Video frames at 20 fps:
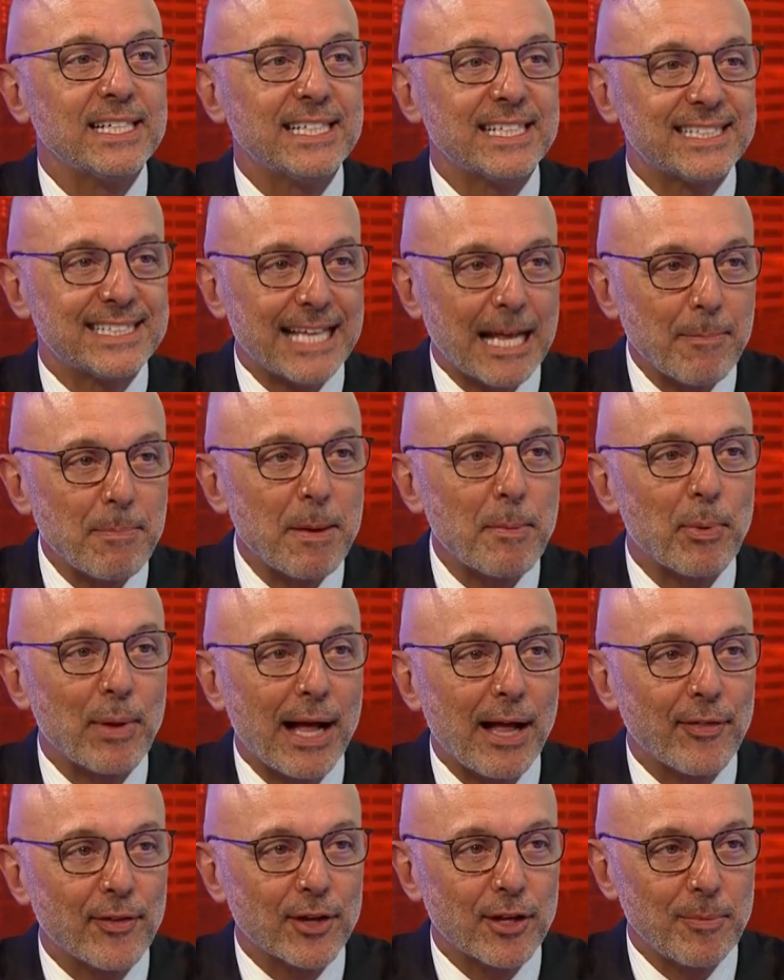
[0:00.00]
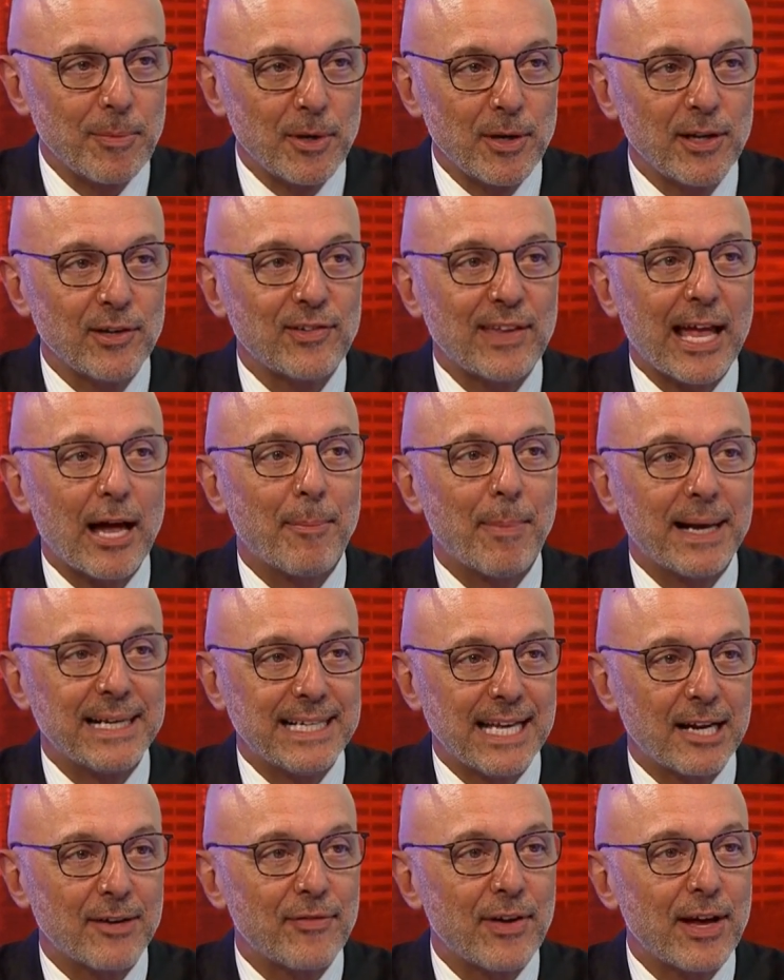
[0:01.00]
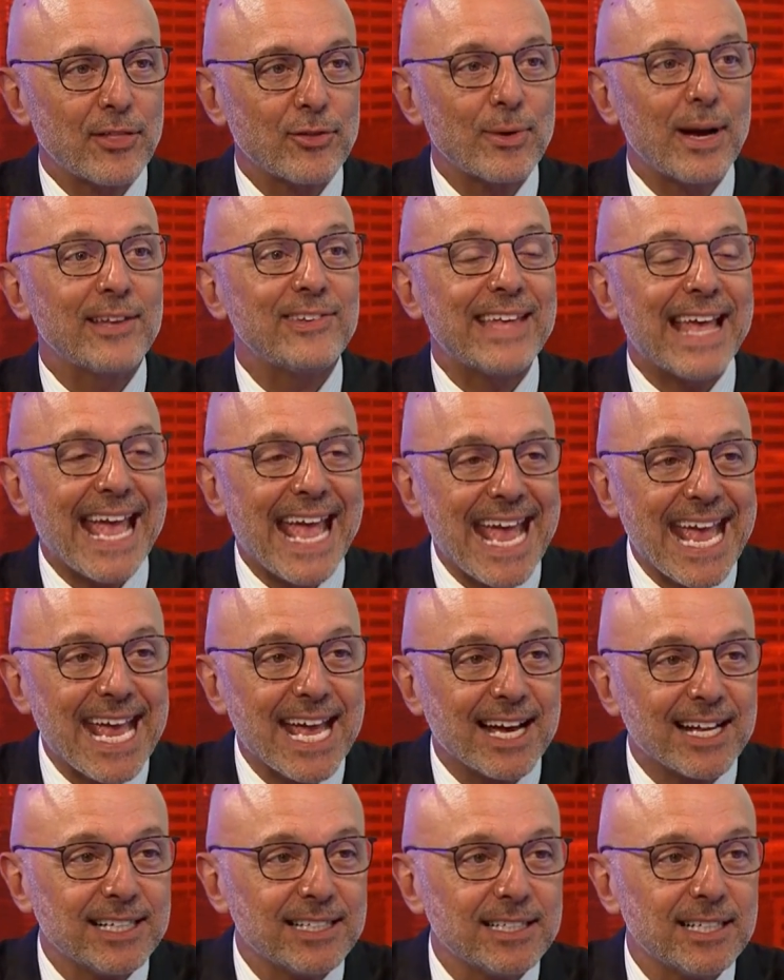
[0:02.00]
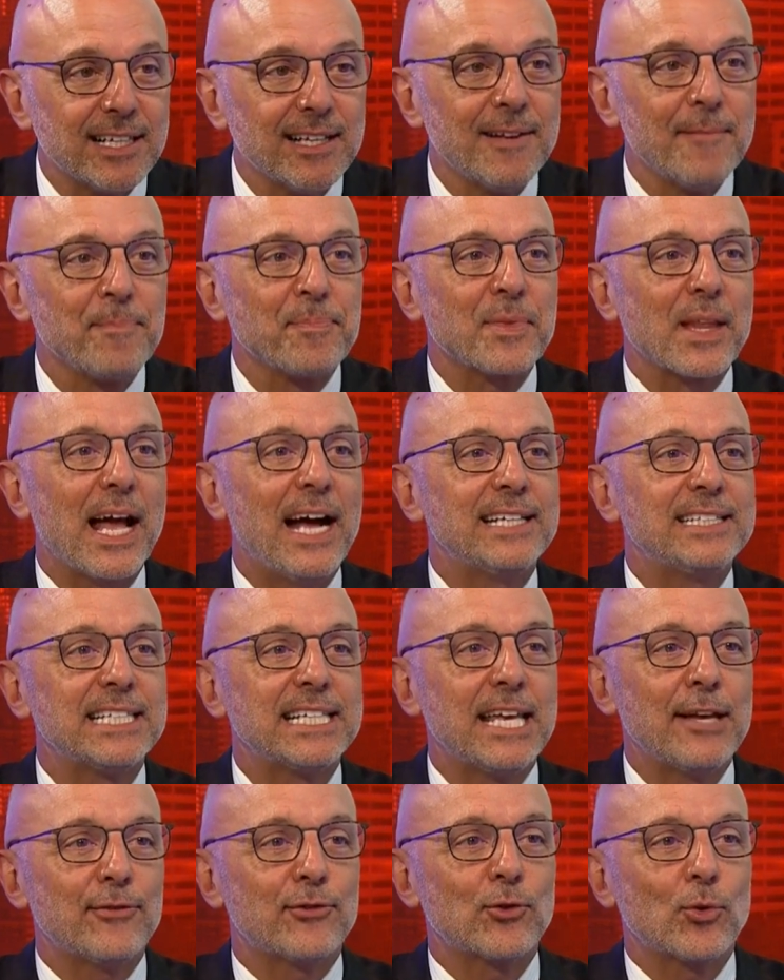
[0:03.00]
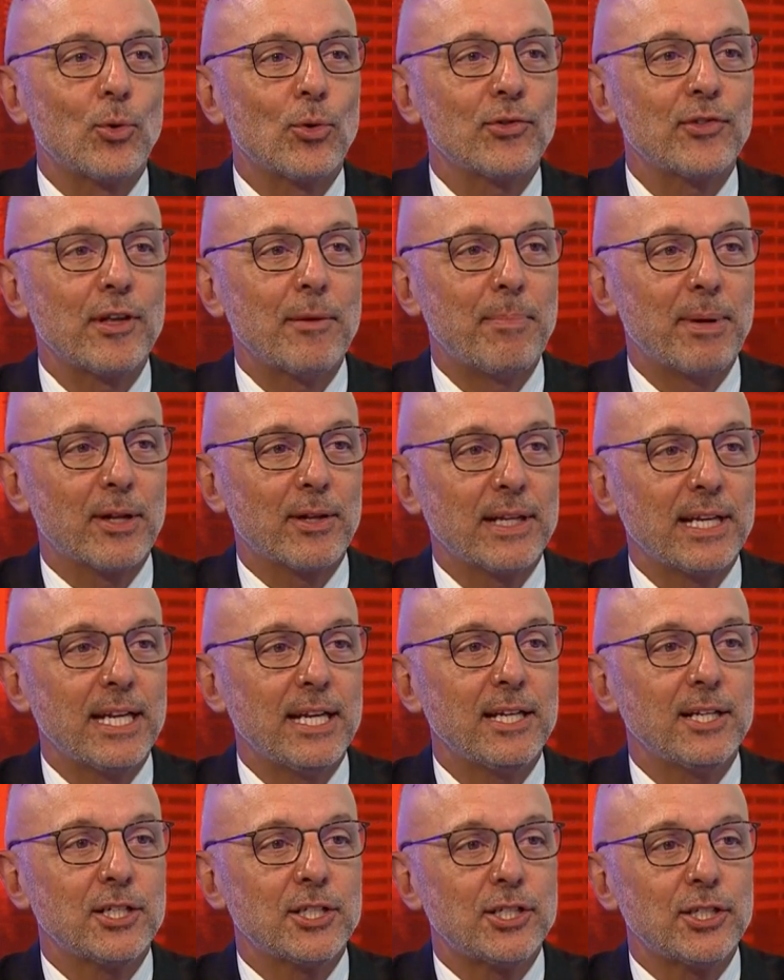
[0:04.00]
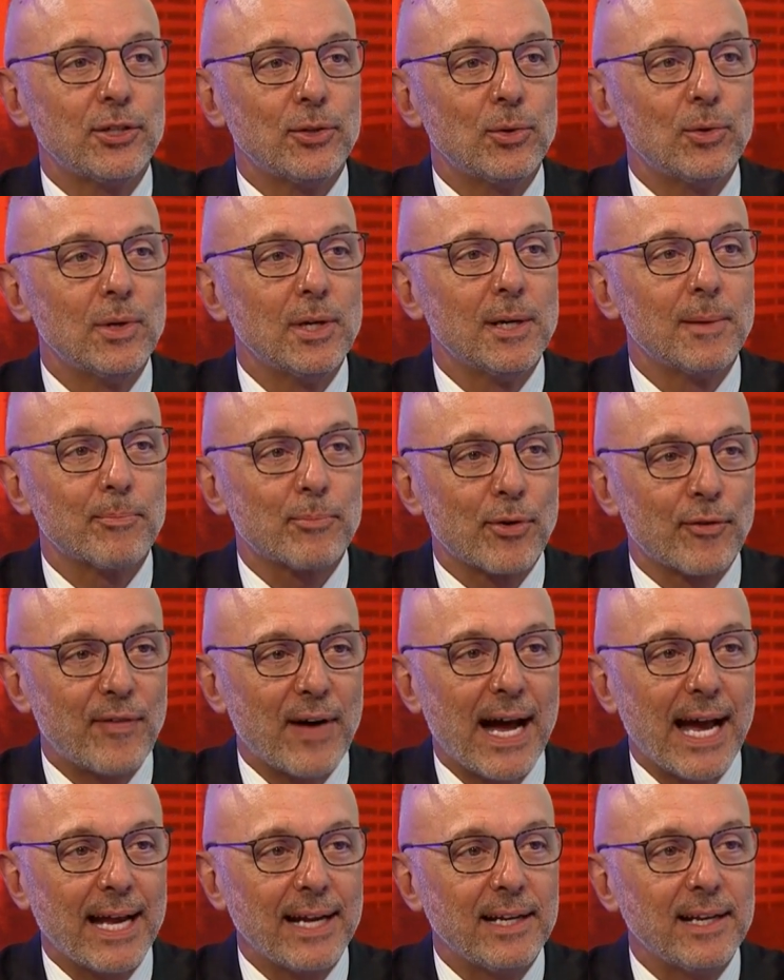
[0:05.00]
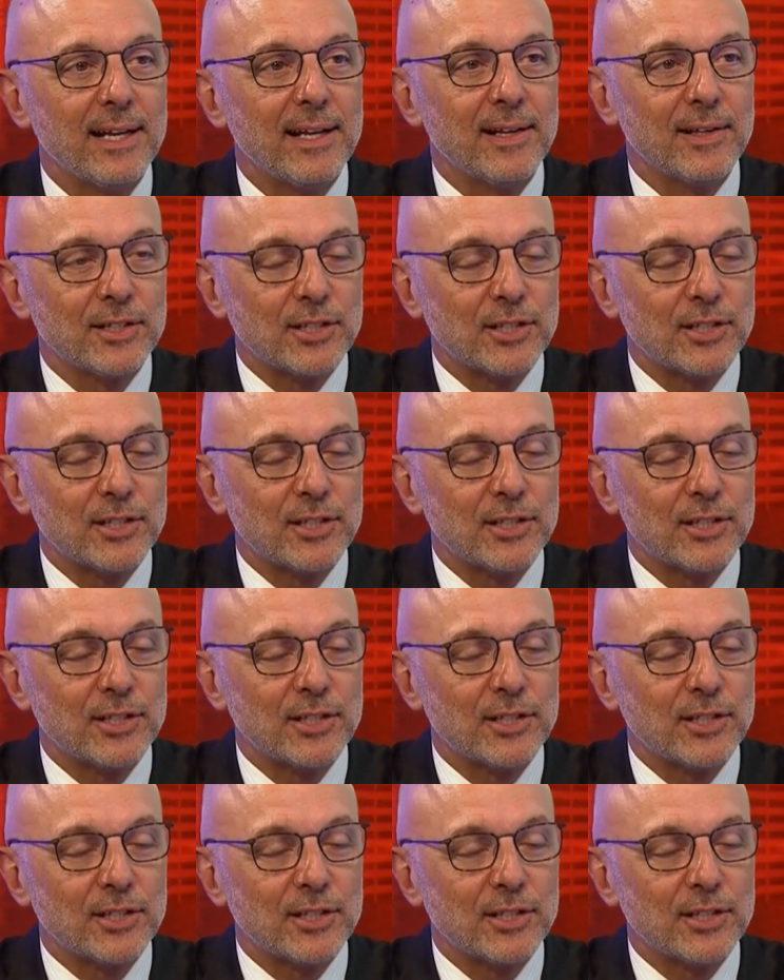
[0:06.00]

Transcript: to send people out in the communities to help identify threats, and uh, to give schools the ability to provide,